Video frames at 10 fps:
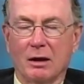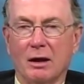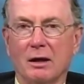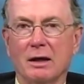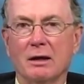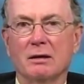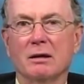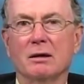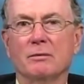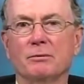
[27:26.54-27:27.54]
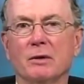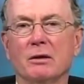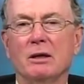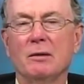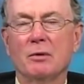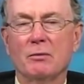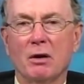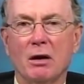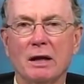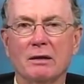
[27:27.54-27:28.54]
uh, and uh, keep in
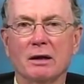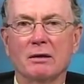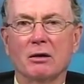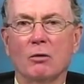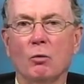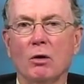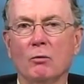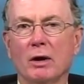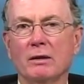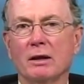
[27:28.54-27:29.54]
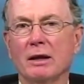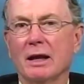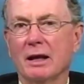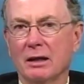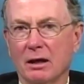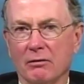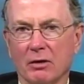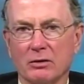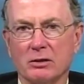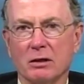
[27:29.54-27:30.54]
mind that one way that any of
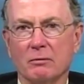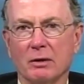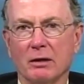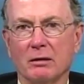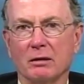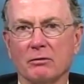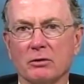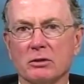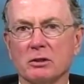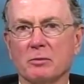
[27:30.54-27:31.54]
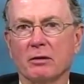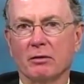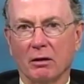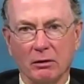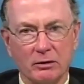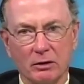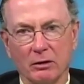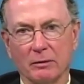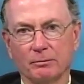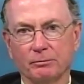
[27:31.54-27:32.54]
us can make a difference is by
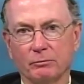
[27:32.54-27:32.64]
volunteering